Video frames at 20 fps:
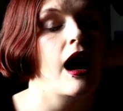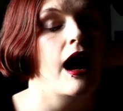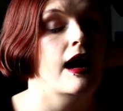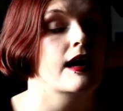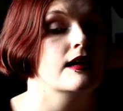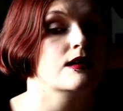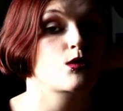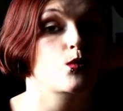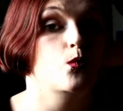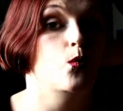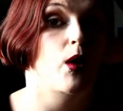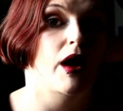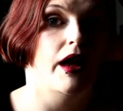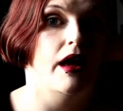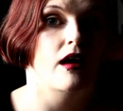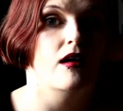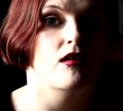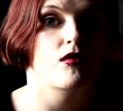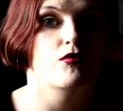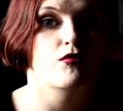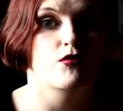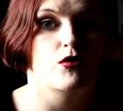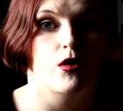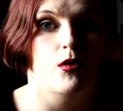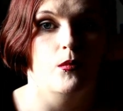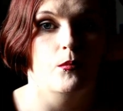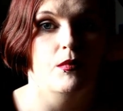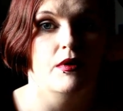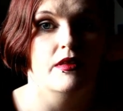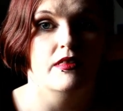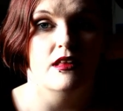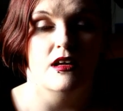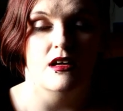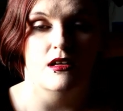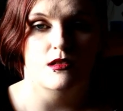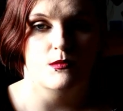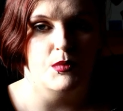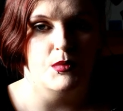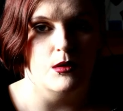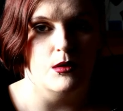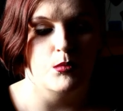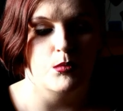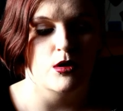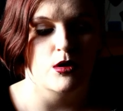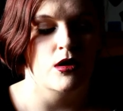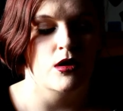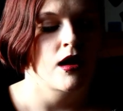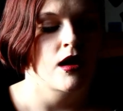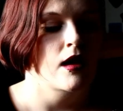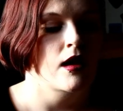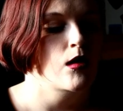and away from these people.